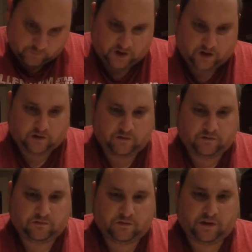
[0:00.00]
So,
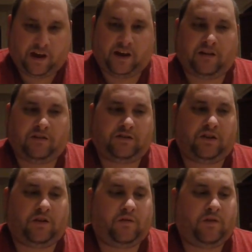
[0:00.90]
yeah.
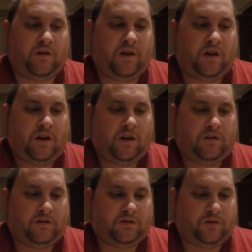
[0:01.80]
So,
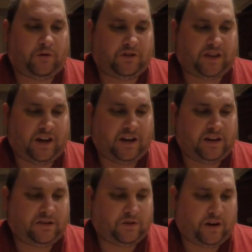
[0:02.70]
those are the parts I
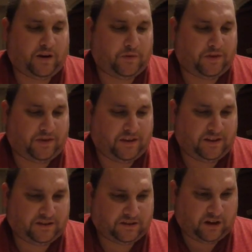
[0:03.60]
need so I can put
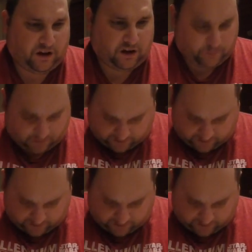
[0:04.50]
this up,